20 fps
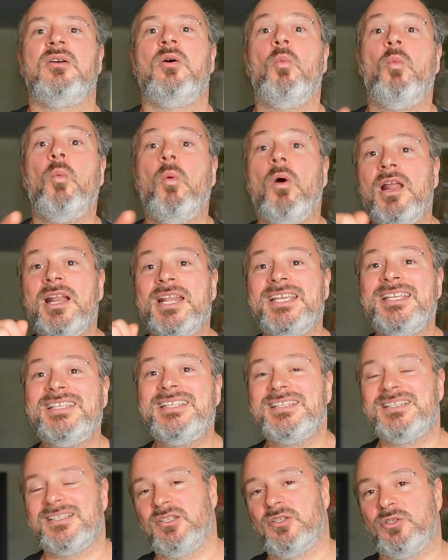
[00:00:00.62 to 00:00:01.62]
What
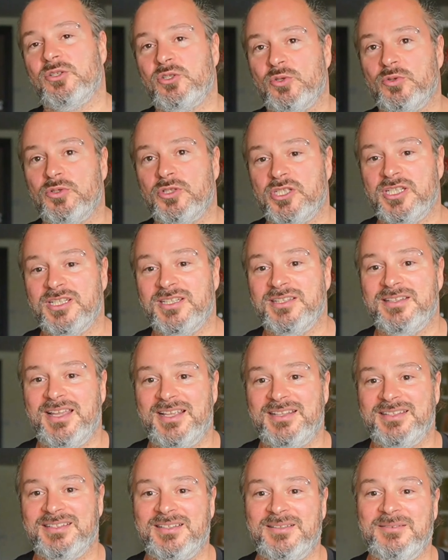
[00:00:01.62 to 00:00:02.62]
is the search
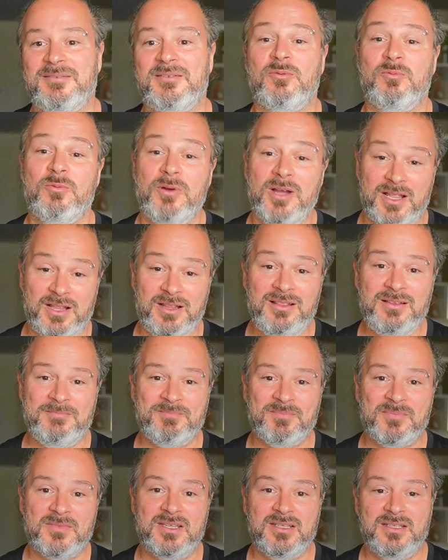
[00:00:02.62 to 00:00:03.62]
intent? Well,
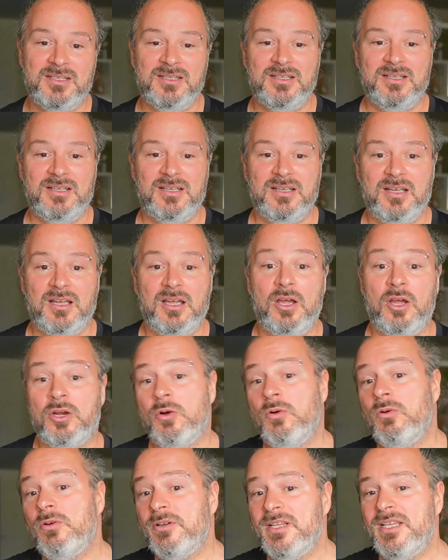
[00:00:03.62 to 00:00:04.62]

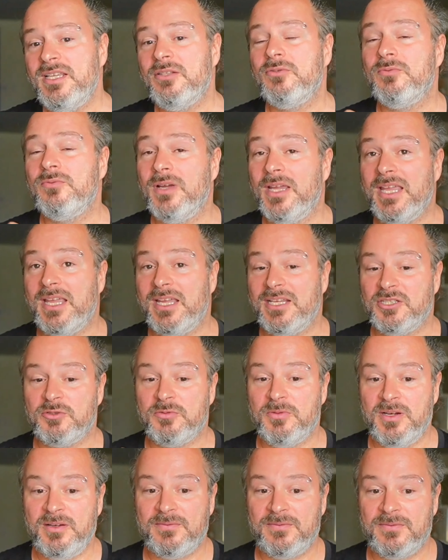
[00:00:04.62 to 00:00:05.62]
according to
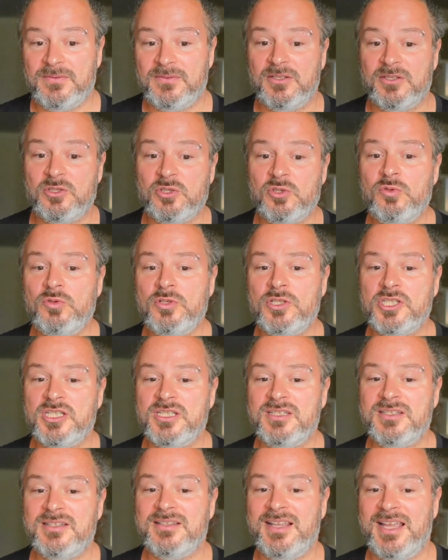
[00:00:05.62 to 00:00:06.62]
Ahref, the search
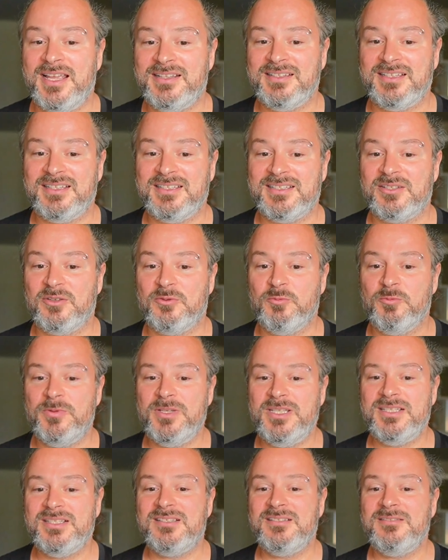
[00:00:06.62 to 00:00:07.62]
intent is the
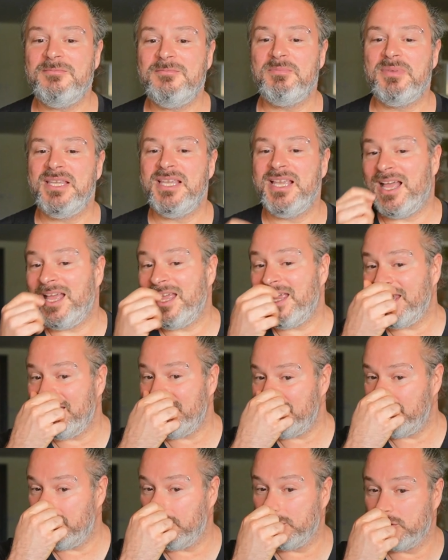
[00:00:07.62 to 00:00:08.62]
reason
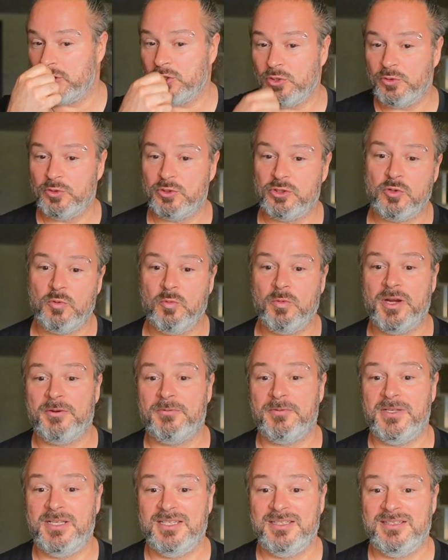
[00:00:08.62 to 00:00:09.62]
behind a search
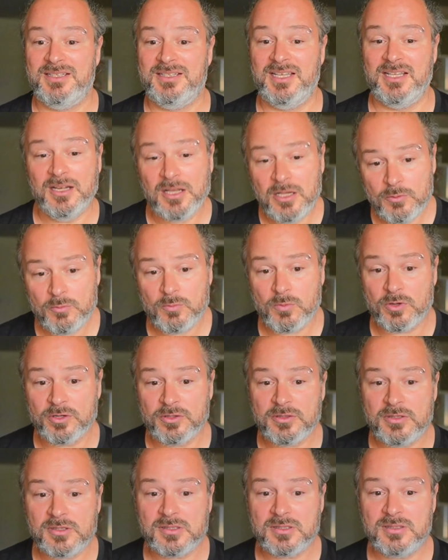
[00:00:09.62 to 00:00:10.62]
query. In other
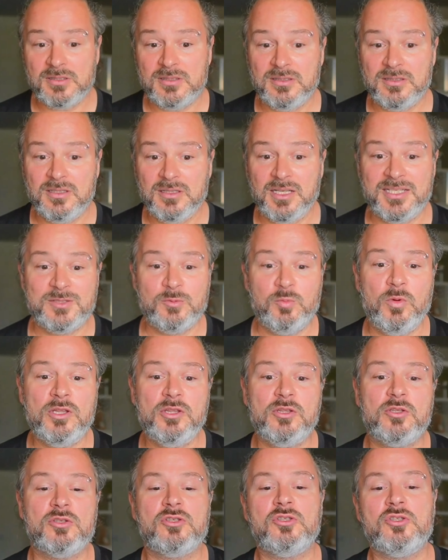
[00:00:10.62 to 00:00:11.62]
words, it's what
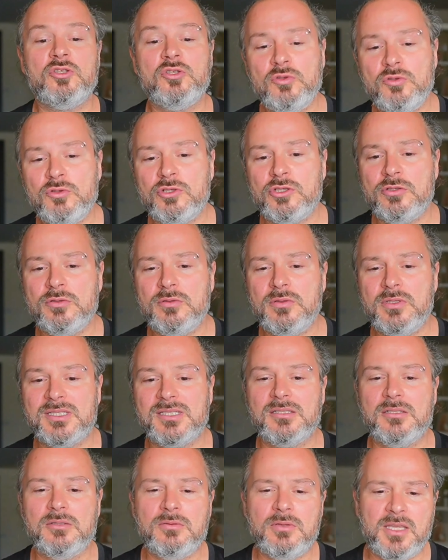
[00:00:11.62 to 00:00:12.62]
the searcher
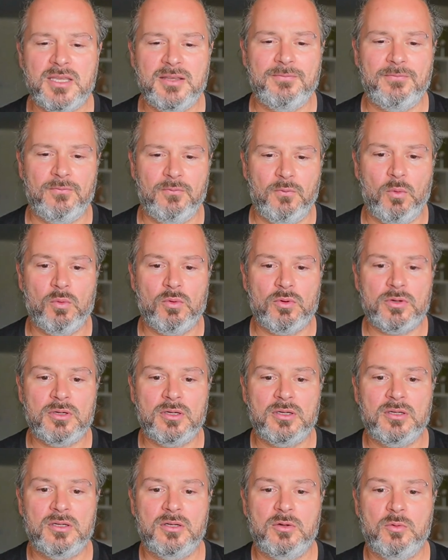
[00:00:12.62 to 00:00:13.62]
is looking for
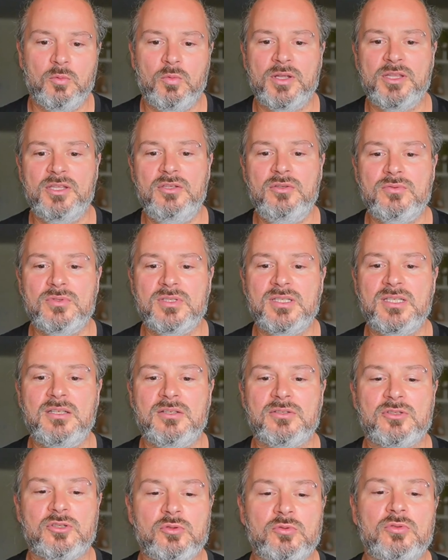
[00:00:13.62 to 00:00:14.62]
when using a
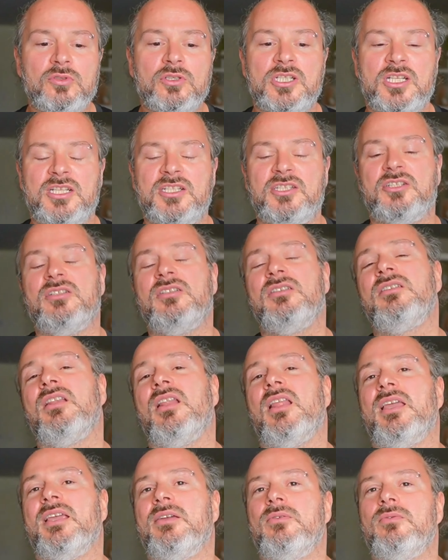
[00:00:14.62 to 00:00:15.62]
search engine
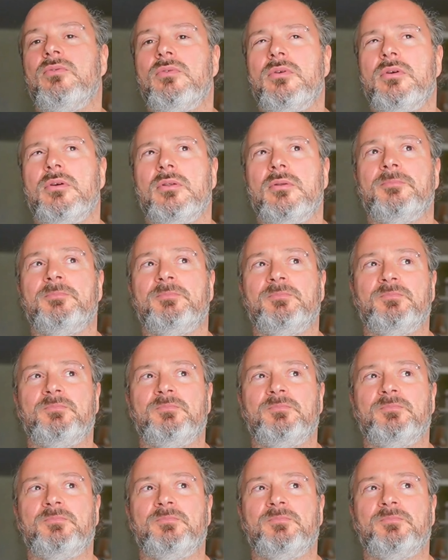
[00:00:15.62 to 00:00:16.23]
like Google.